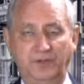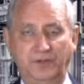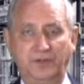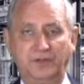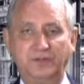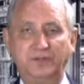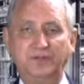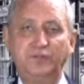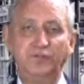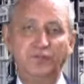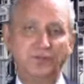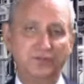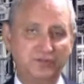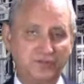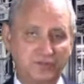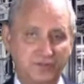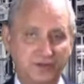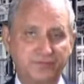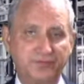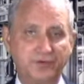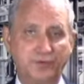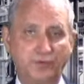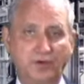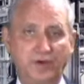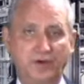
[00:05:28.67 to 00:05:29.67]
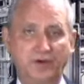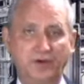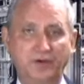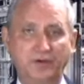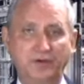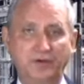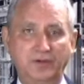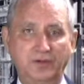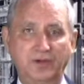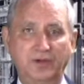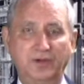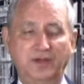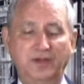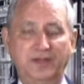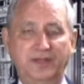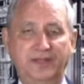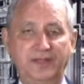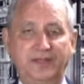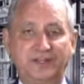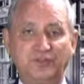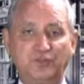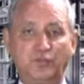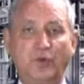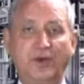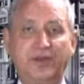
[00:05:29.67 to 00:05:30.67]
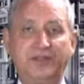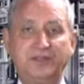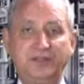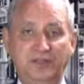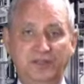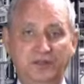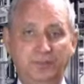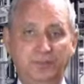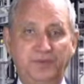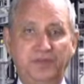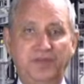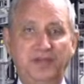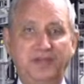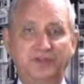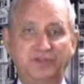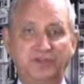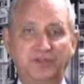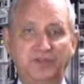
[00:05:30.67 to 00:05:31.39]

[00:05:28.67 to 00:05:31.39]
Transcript: And they do this everywhere, and that's why the EPA